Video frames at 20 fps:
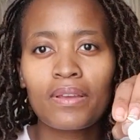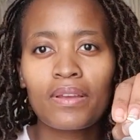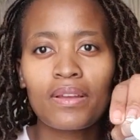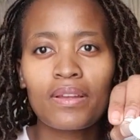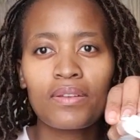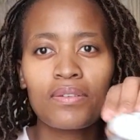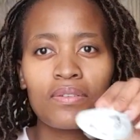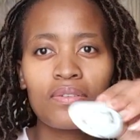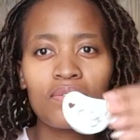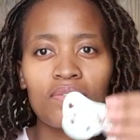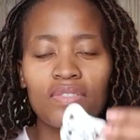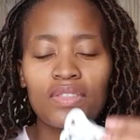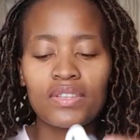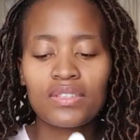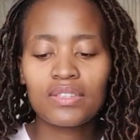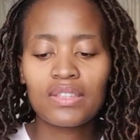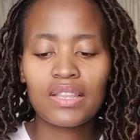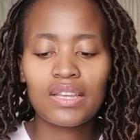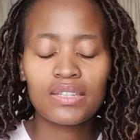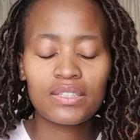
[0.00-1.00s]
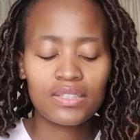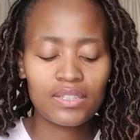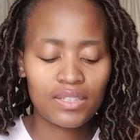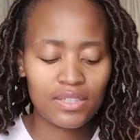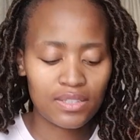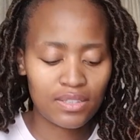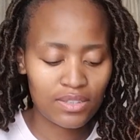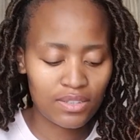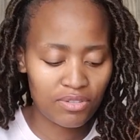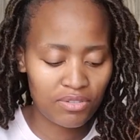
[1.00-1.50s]
I don't know if this lighting
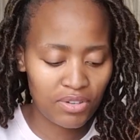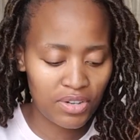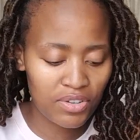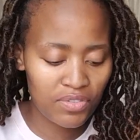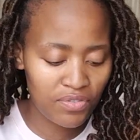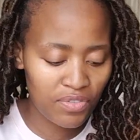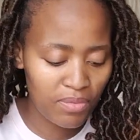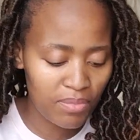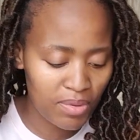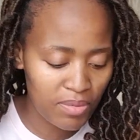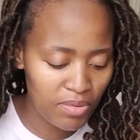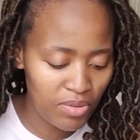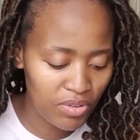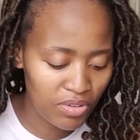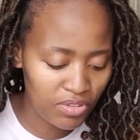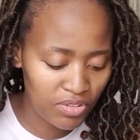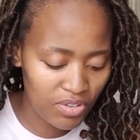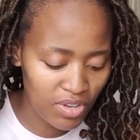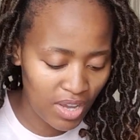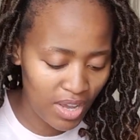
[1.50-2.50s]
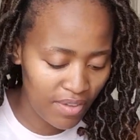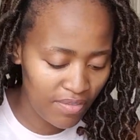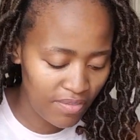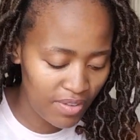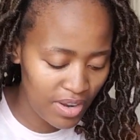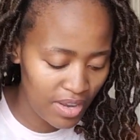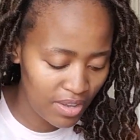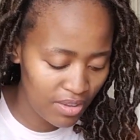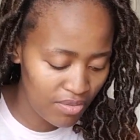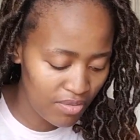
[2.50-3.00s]
is great for me because I feel
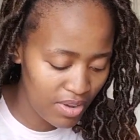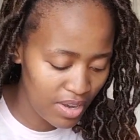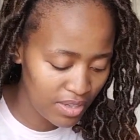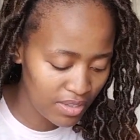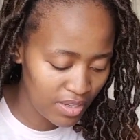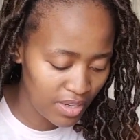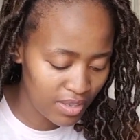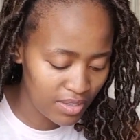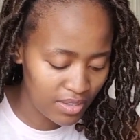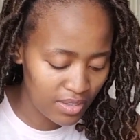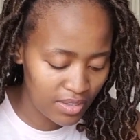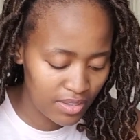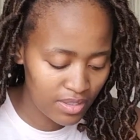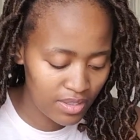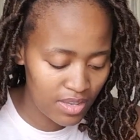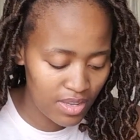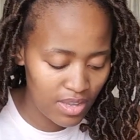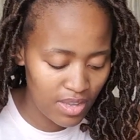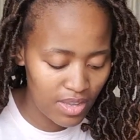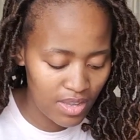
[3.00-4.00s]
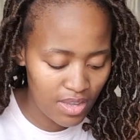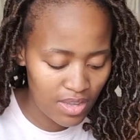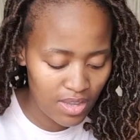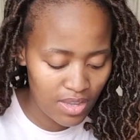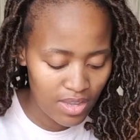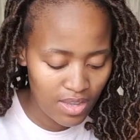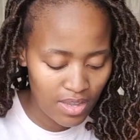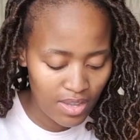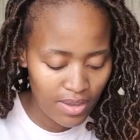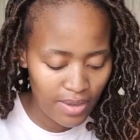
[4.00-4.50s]
like you guys can see.
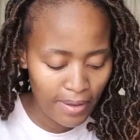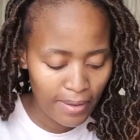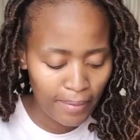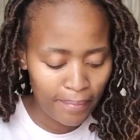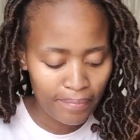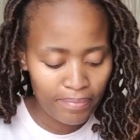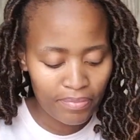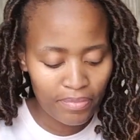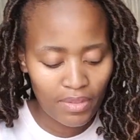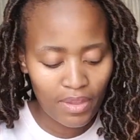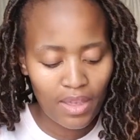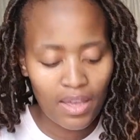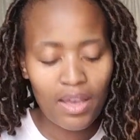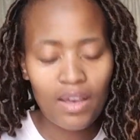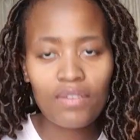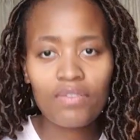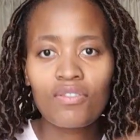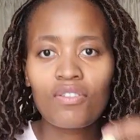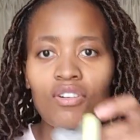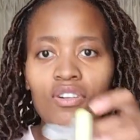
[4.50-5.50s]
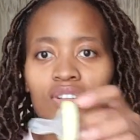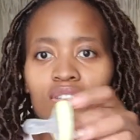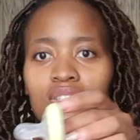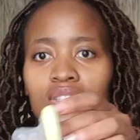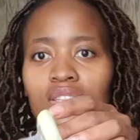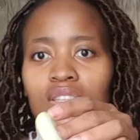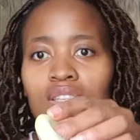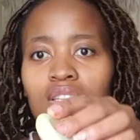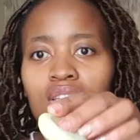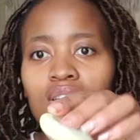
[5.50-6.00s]
I've got
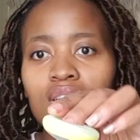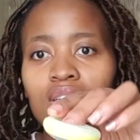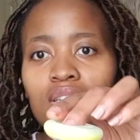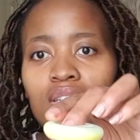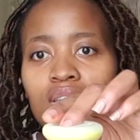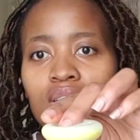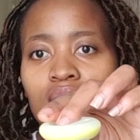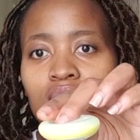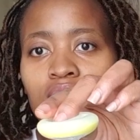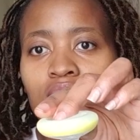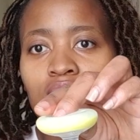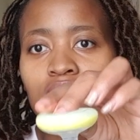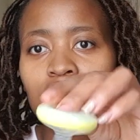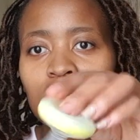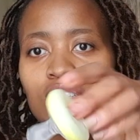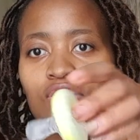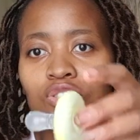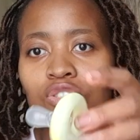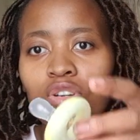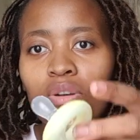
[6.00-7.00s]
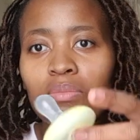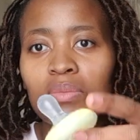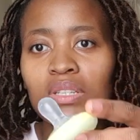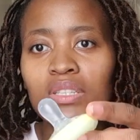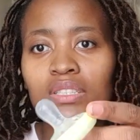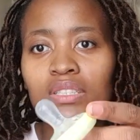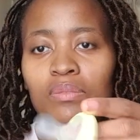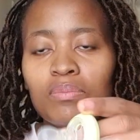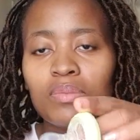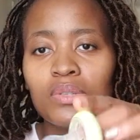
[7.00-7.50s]
the Tommy
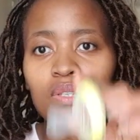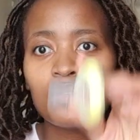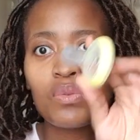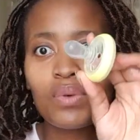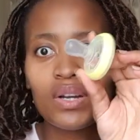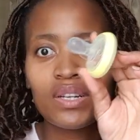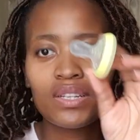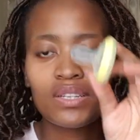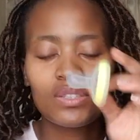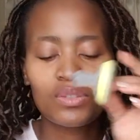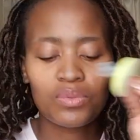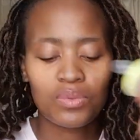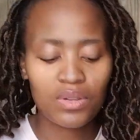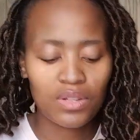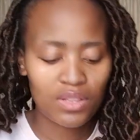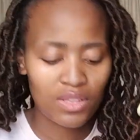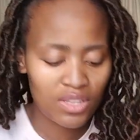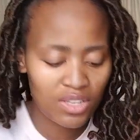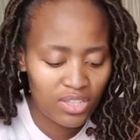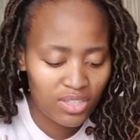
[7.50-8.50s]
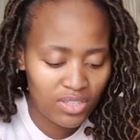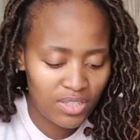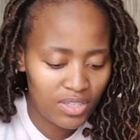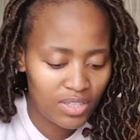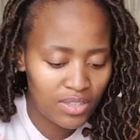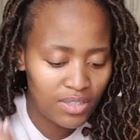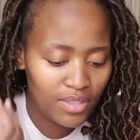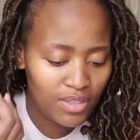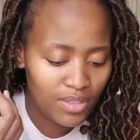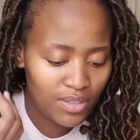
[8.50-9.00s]
TP one as well.
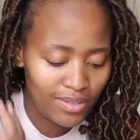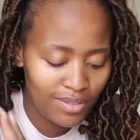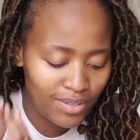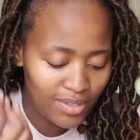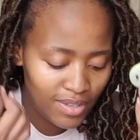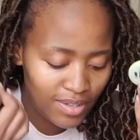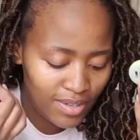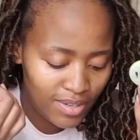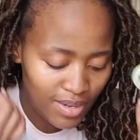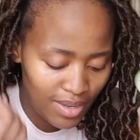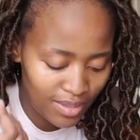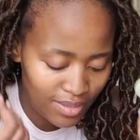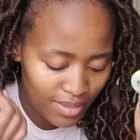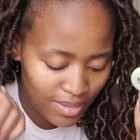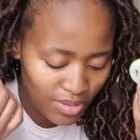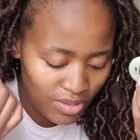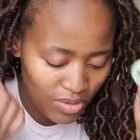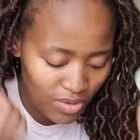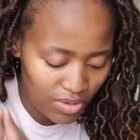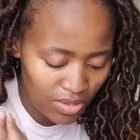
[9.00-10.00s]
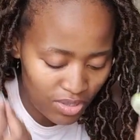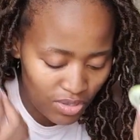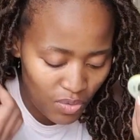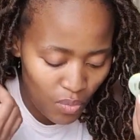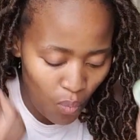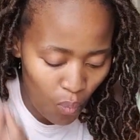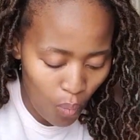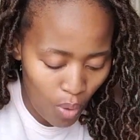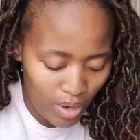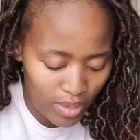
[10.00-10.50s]
She does not
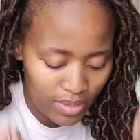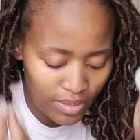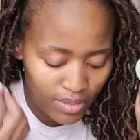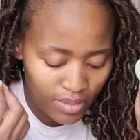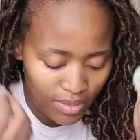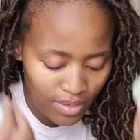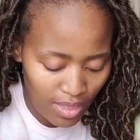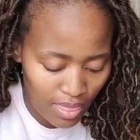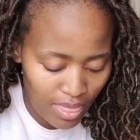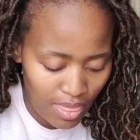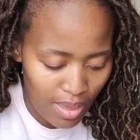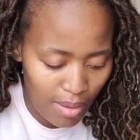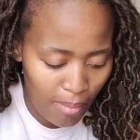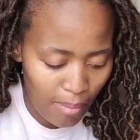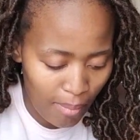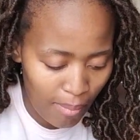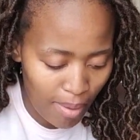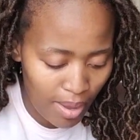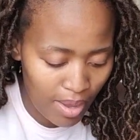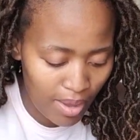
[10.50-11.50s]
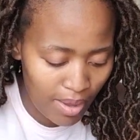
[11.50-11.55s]
want them.